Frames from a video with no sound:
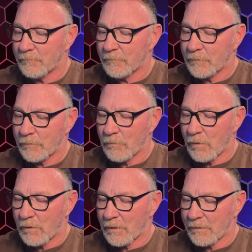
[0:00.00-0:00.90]
So
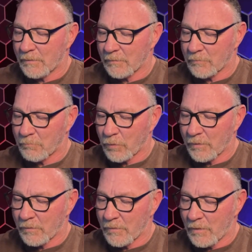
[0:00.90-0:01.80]

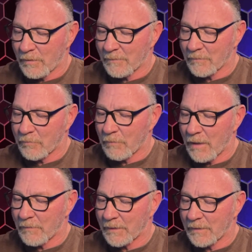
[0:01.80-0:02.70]
printed on the
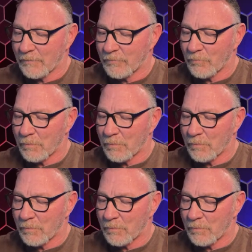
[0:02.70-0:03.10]
Creality K2